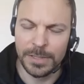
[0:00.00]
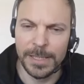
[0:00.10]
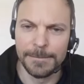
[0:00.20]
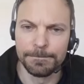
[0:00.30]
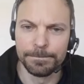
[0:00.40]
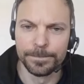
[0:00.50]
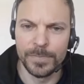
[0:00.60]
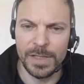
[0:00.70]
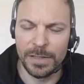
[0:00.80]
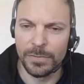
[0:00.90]
Um,
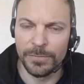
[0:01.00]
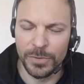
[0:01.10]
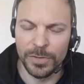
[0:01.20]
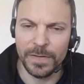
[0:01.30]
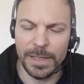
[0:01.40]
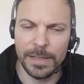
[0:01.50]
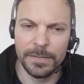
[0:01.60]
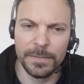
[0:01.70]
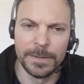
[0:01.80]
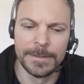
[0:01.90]
That is often not the
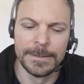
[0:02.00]
case.